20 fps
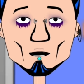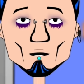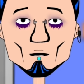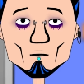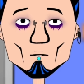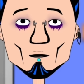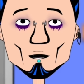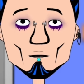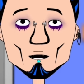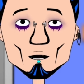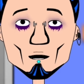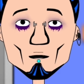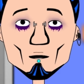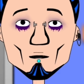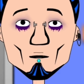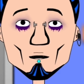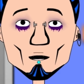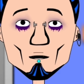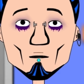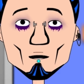doctor and be like,
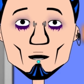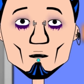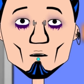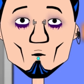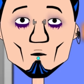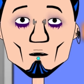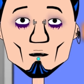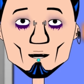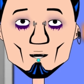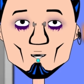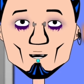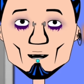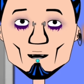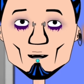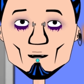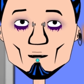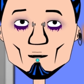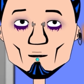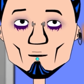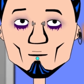I'm not hungry. Give me some
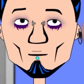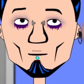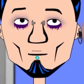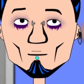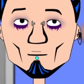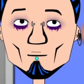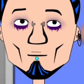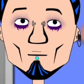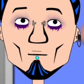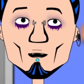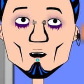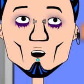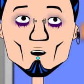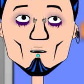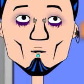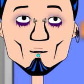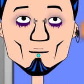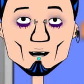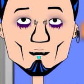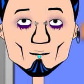weed. They're
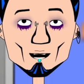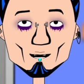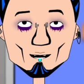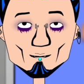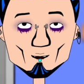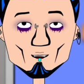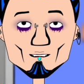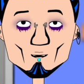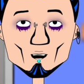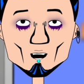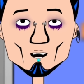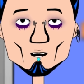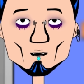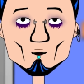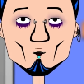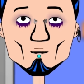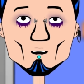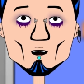like, yeah, man, you're right. You